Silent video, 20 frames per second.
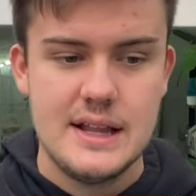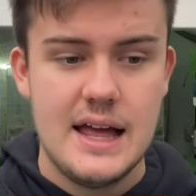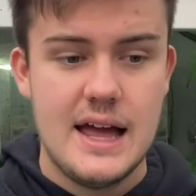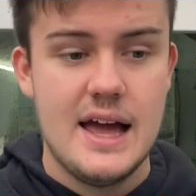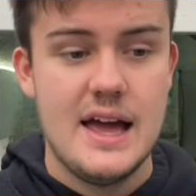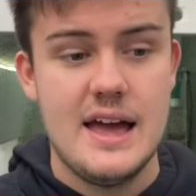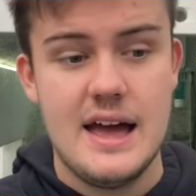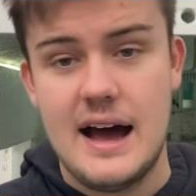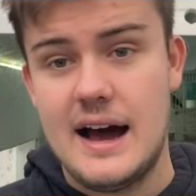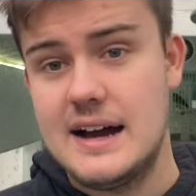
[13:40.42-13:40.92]

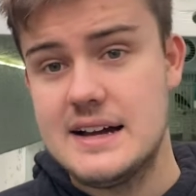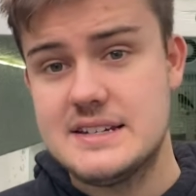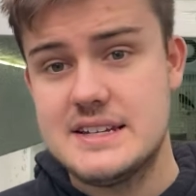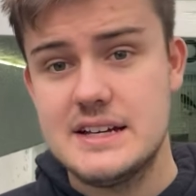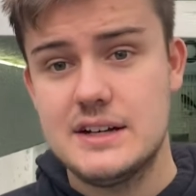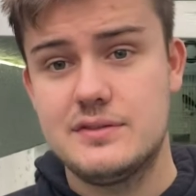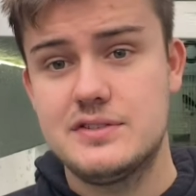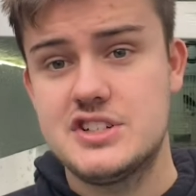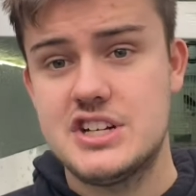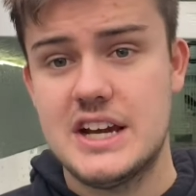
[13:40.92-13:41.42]

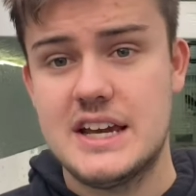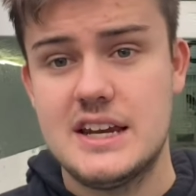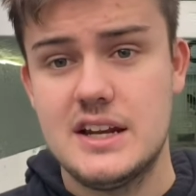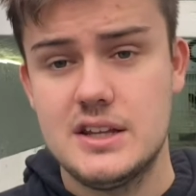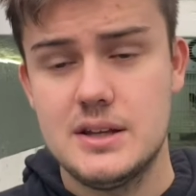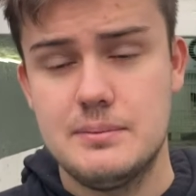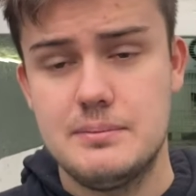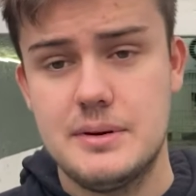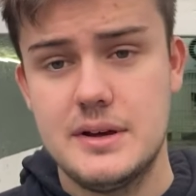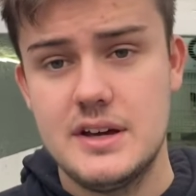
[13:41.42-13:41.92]
ideal for checking on
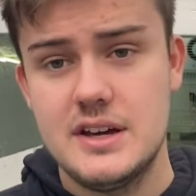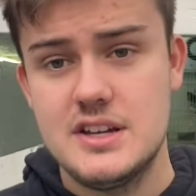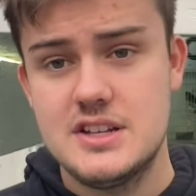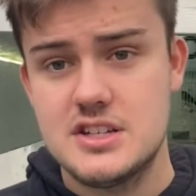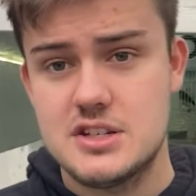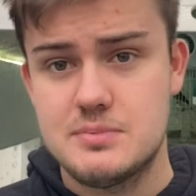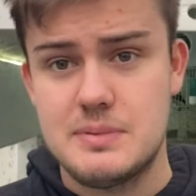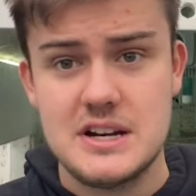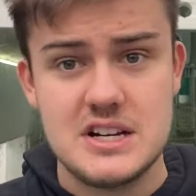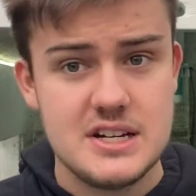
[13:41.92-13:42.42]
the birds,
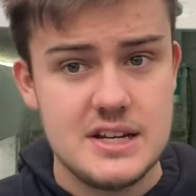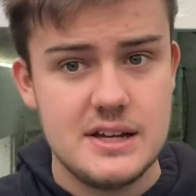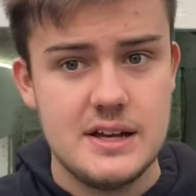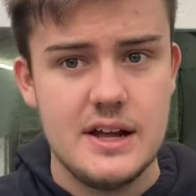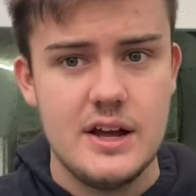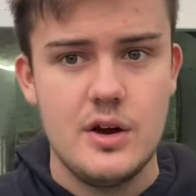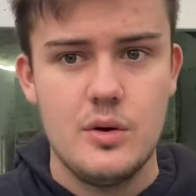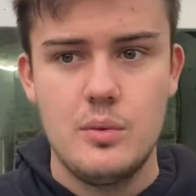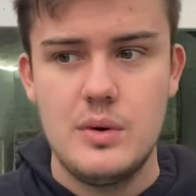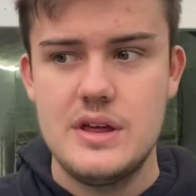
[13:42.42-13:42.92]
especially
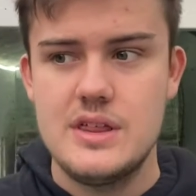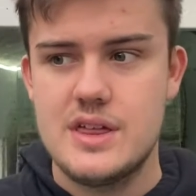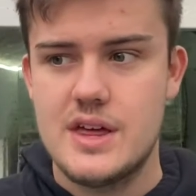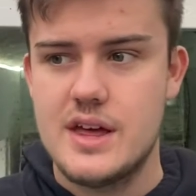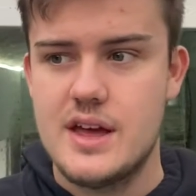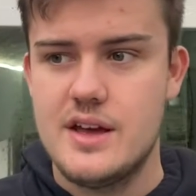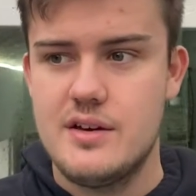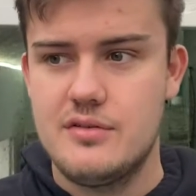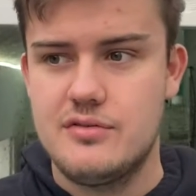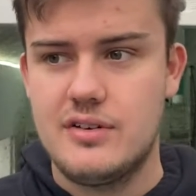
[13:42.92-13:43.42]

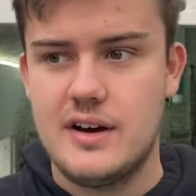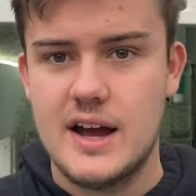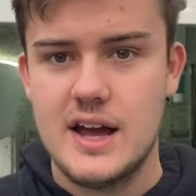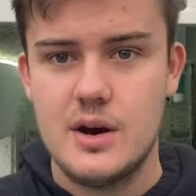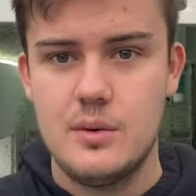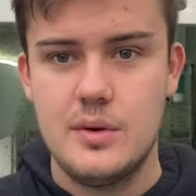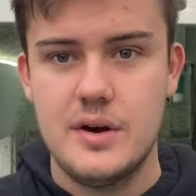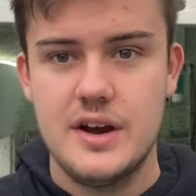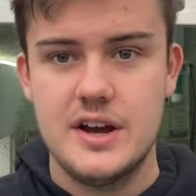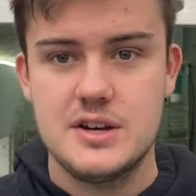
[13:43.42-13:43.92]
with
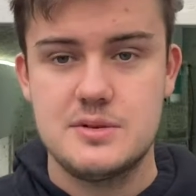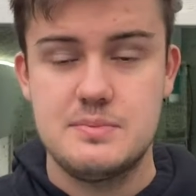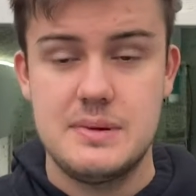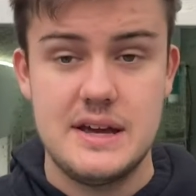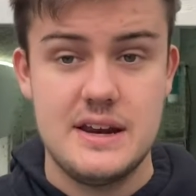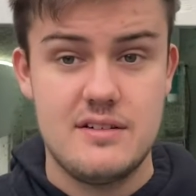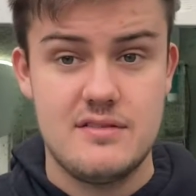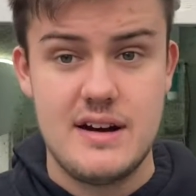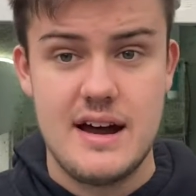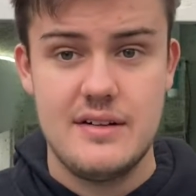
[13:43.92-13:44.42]
fireworks
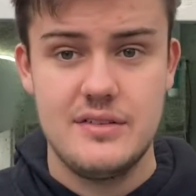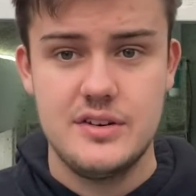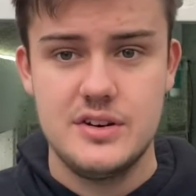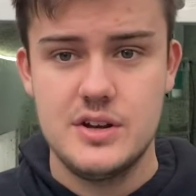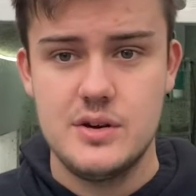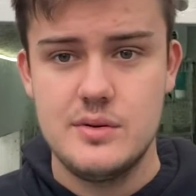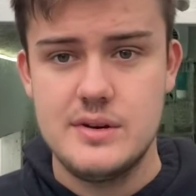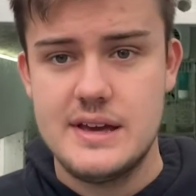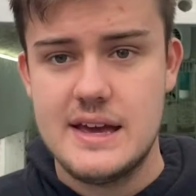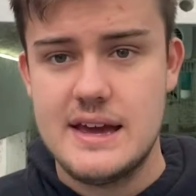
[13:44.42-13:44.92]
being around the
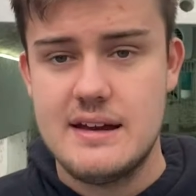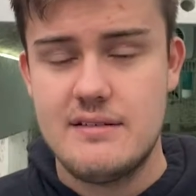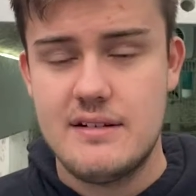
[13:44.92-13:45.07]
new year